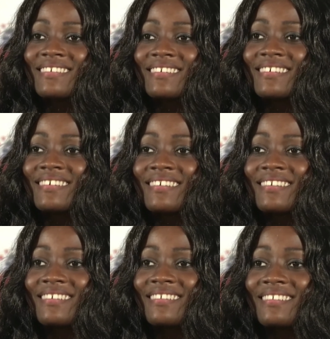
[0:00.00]
But you're
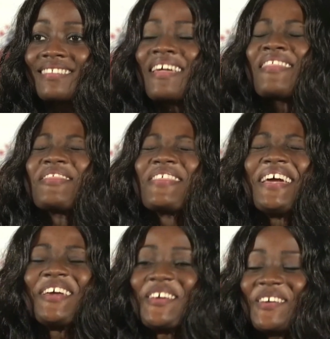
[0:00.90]
through. You're through
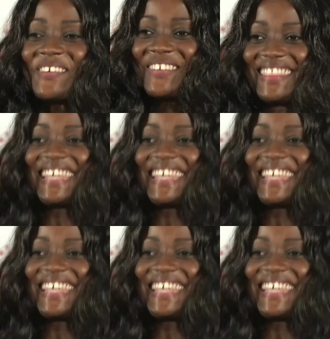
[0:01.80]
to the next round.